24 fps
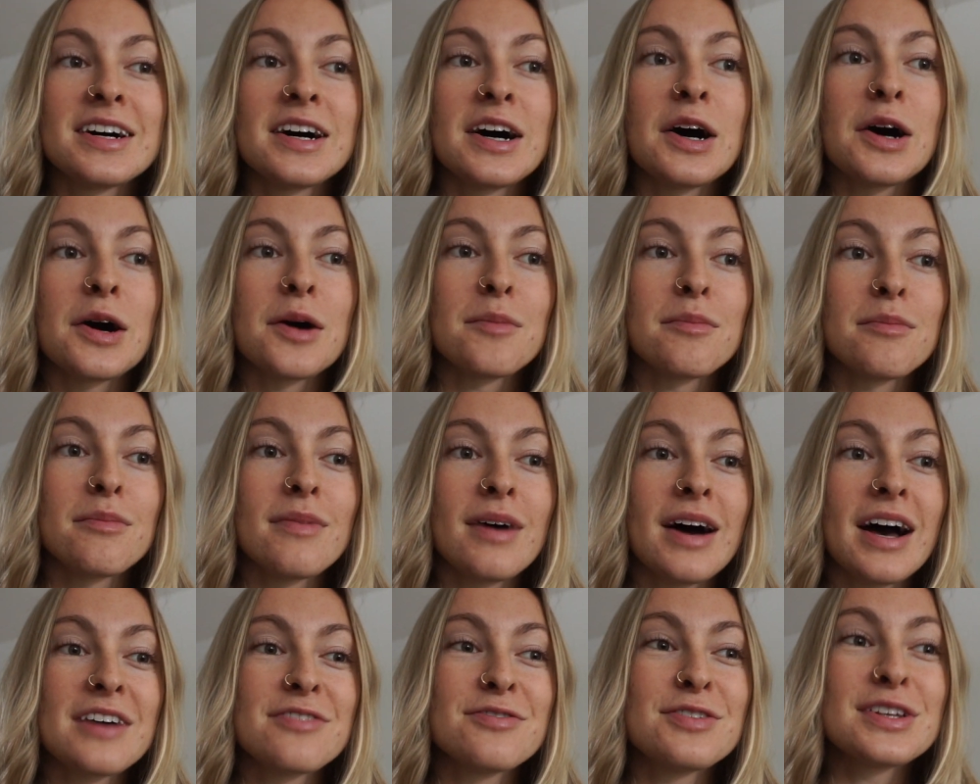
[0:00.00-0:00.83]

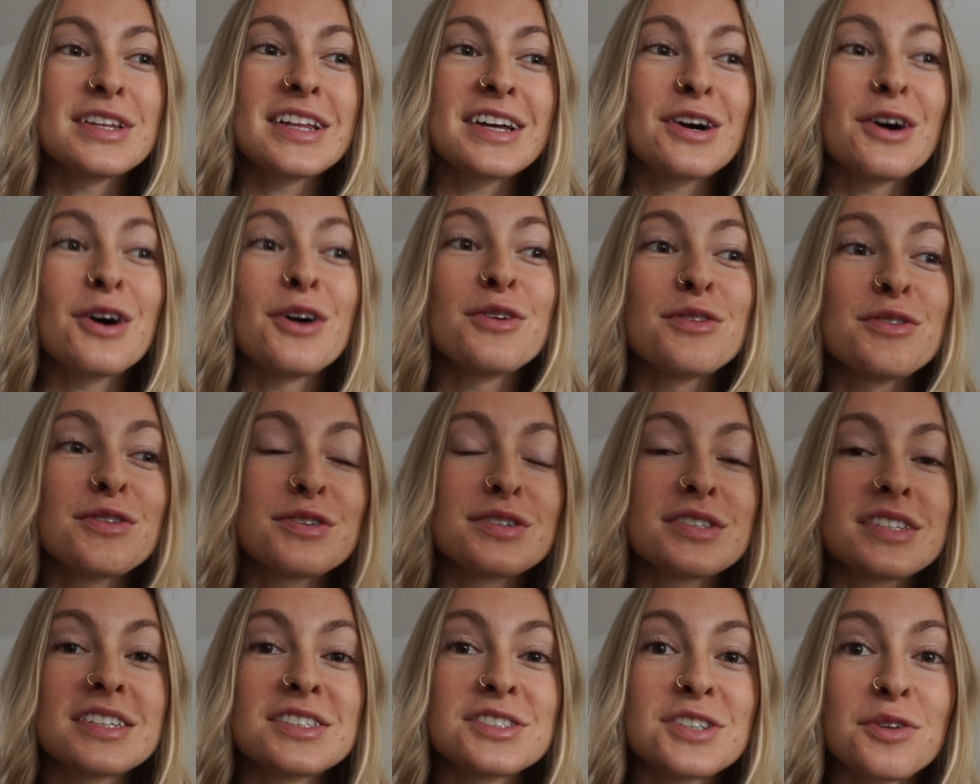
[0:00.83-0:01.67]
I feel like all of
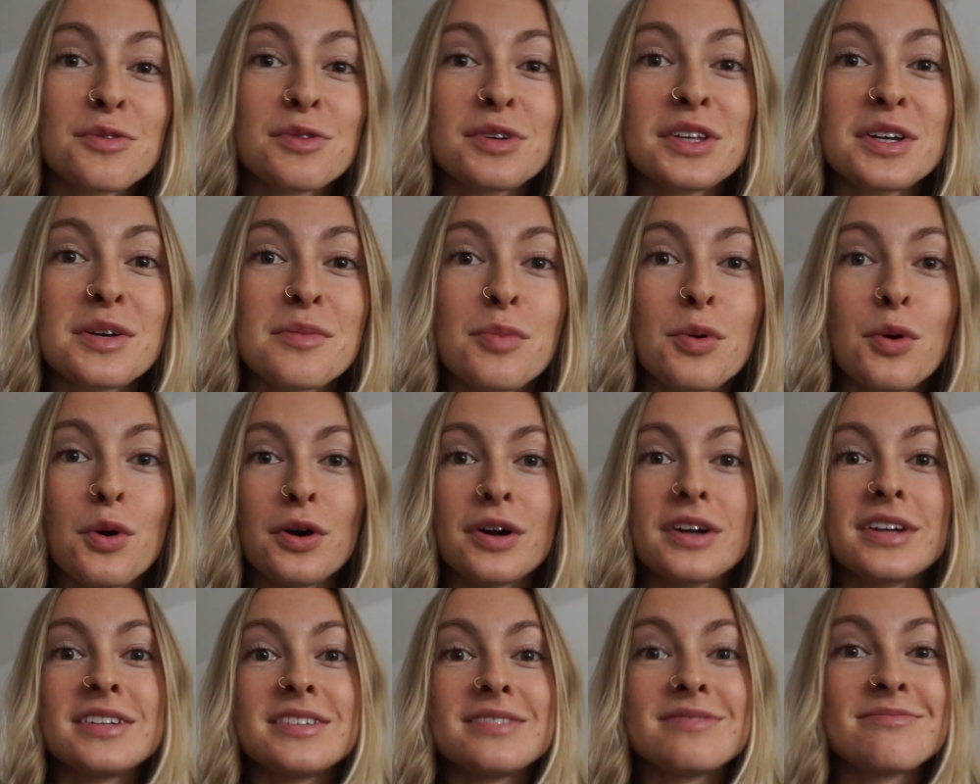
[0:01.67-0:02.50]
those things are really
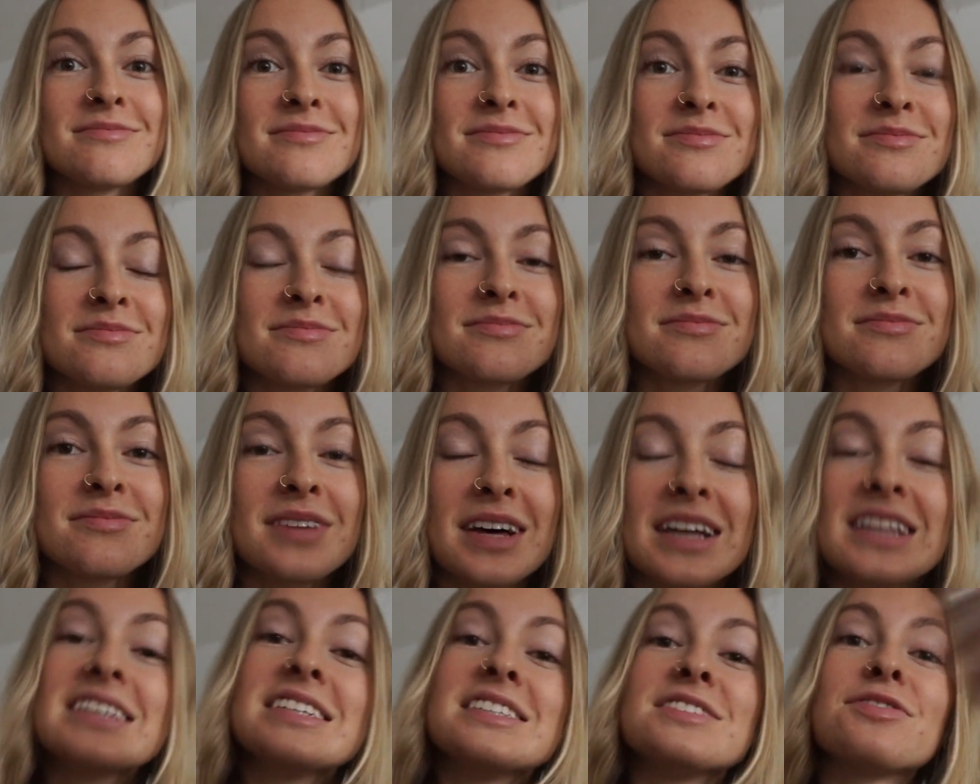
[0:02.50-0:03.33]

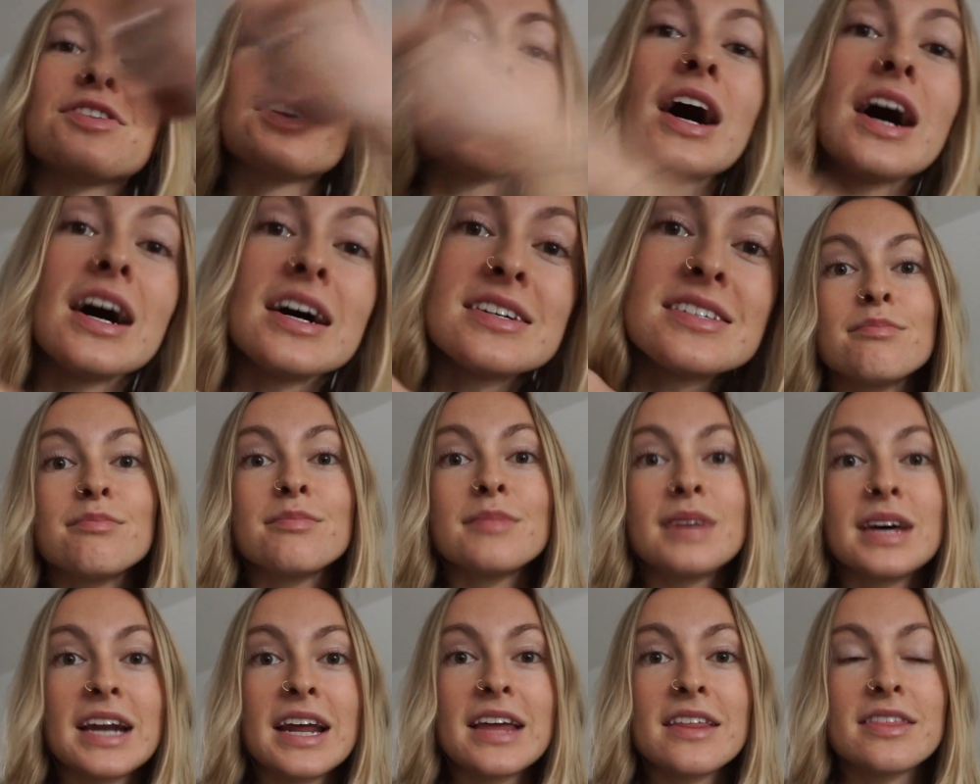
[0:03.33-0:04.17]
important, at least for us.
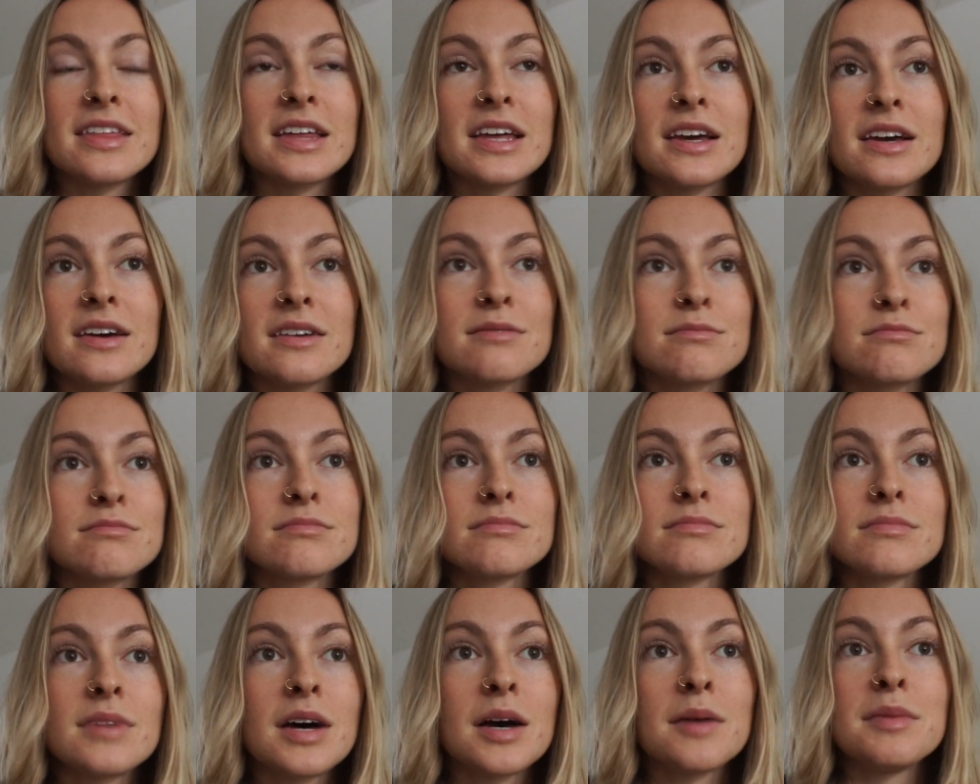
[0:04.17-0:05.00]
And I think,
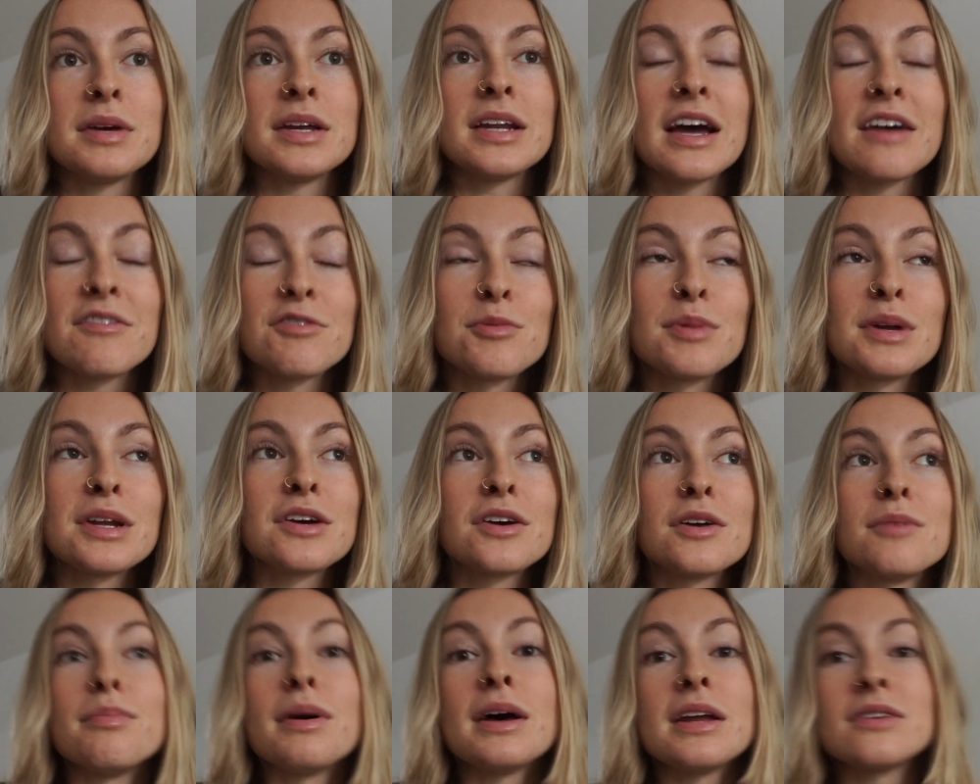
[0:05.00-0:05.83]
everybody
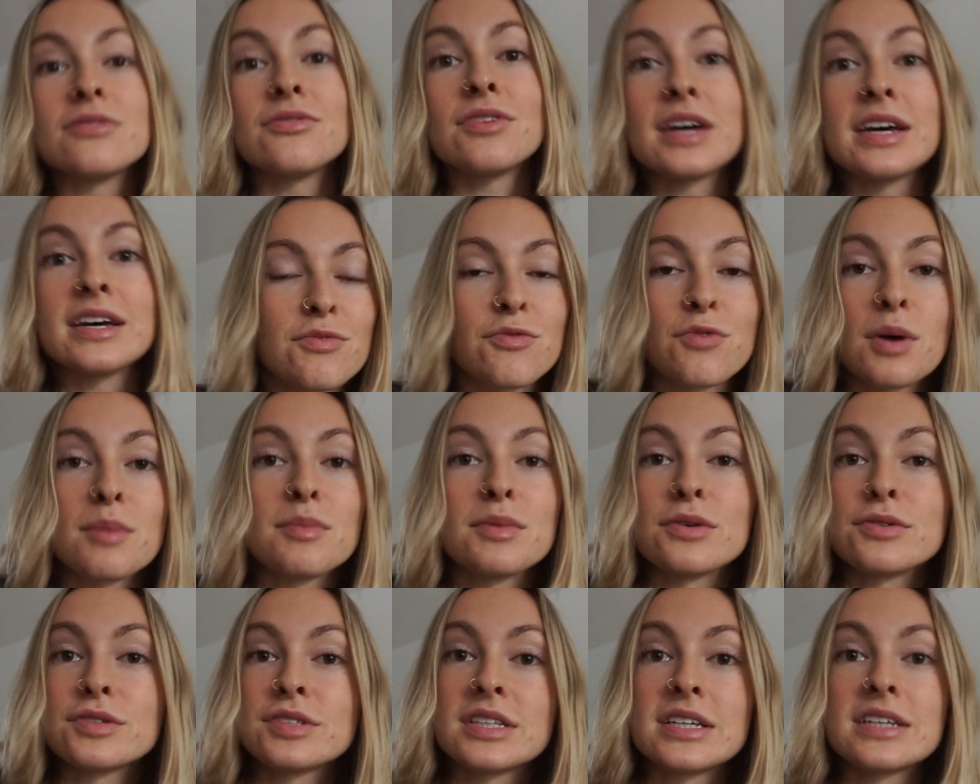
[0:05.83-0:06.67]
could benefit from
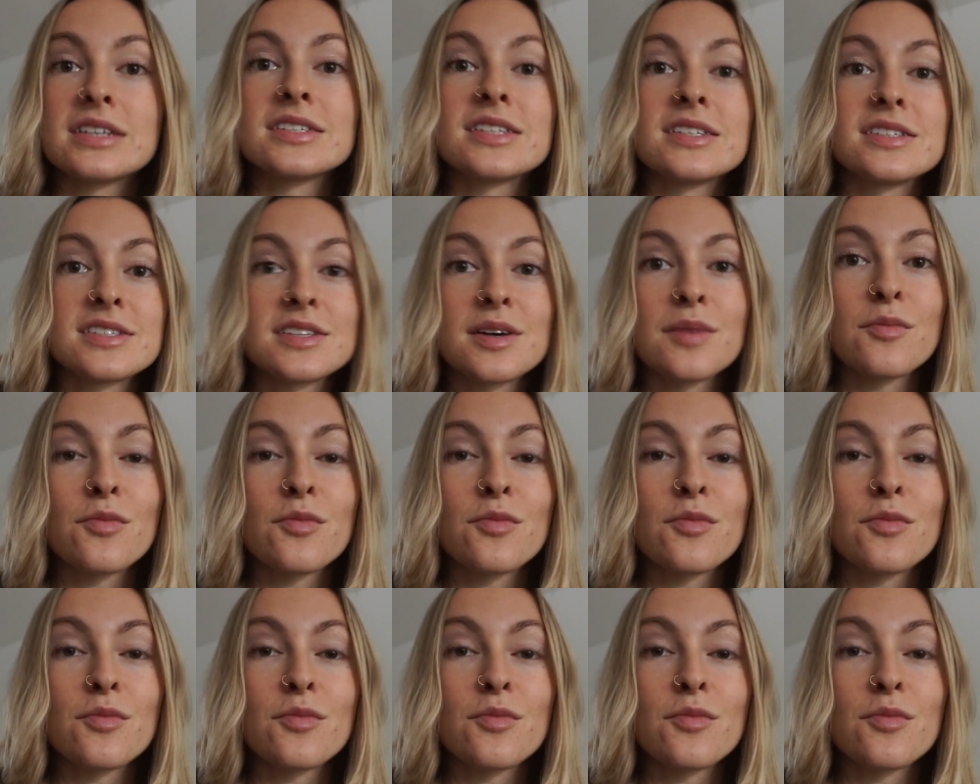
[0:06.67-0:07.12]
those things in some